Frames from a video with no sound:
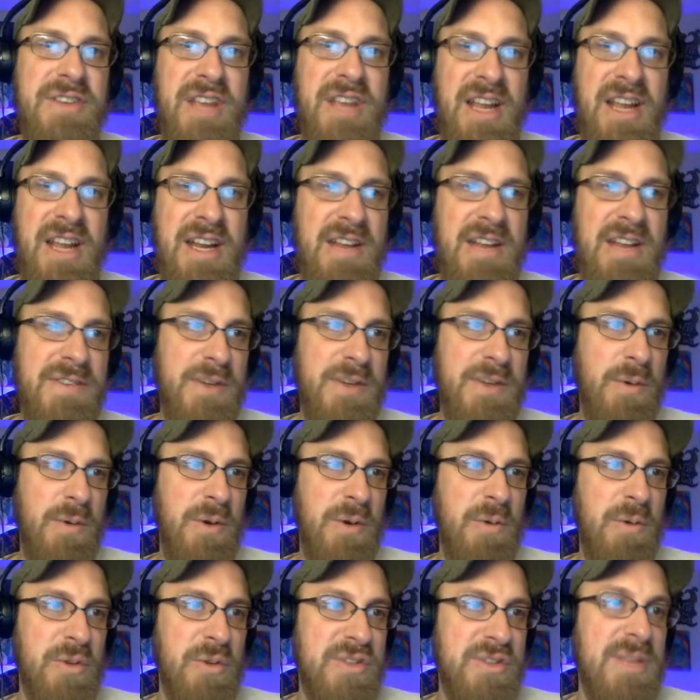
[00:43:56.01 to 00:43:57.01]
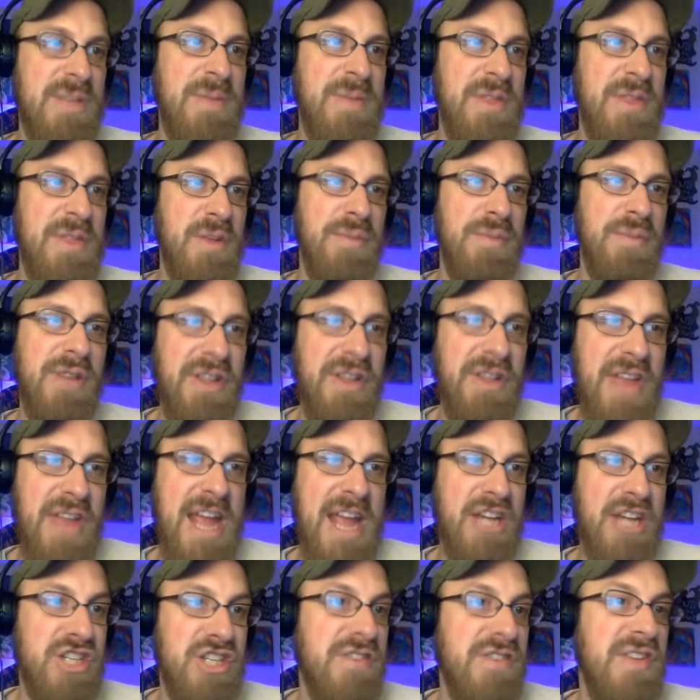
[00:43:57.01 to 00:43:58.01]
and if someone was dipping their blood in the
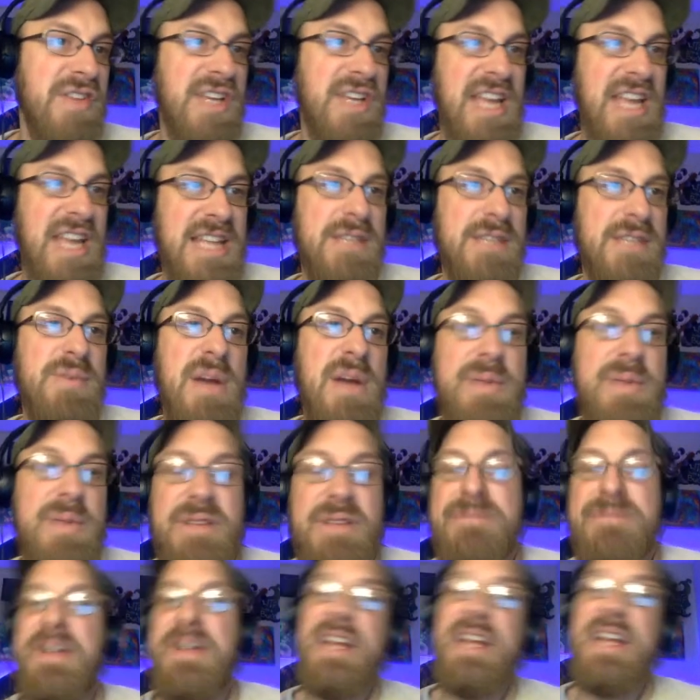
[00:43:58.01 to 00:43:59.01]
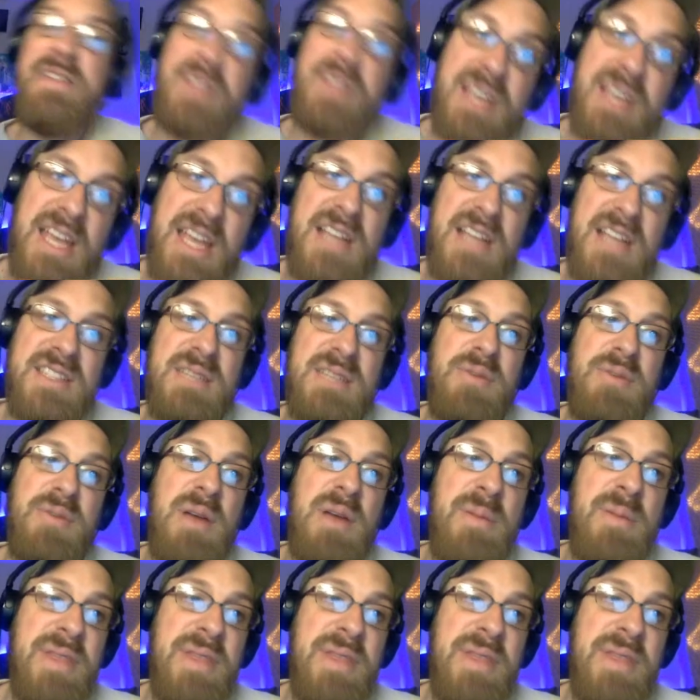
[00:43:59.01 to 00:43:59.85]
handkerchief of the king, they're probably a fan of the king, so they probably